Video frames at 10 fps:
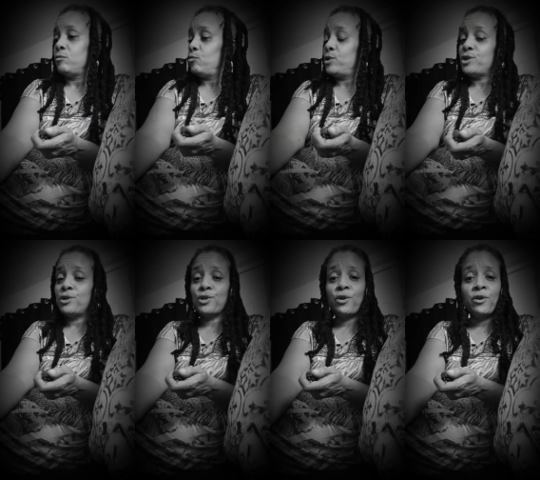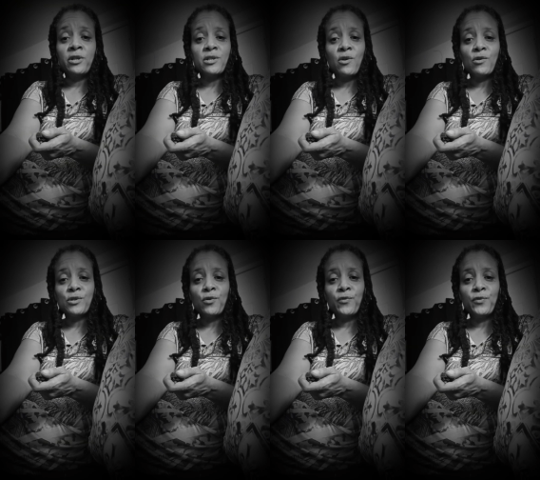which in turn is
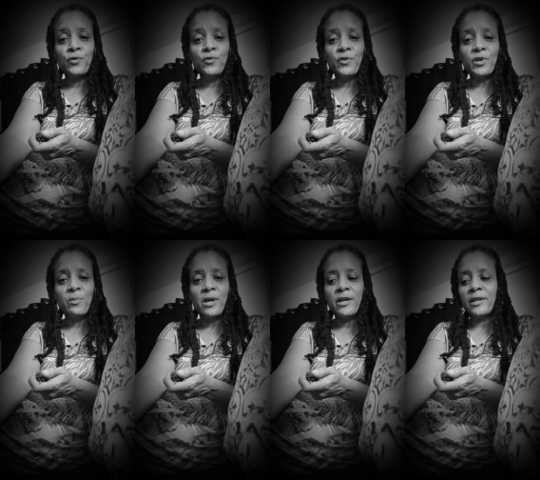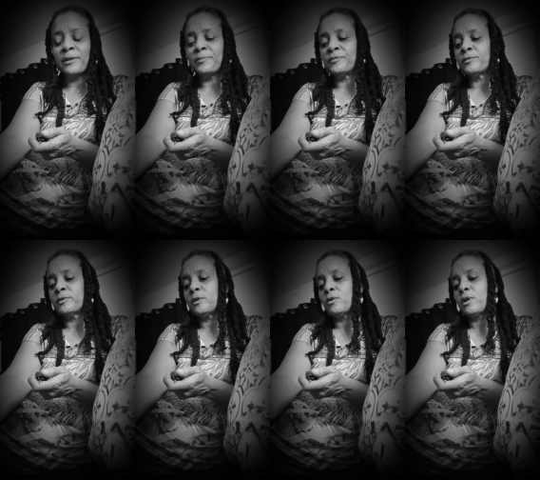also food for the body.
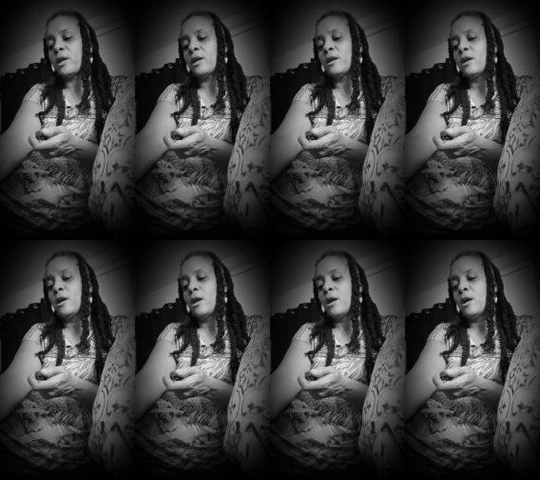Okay.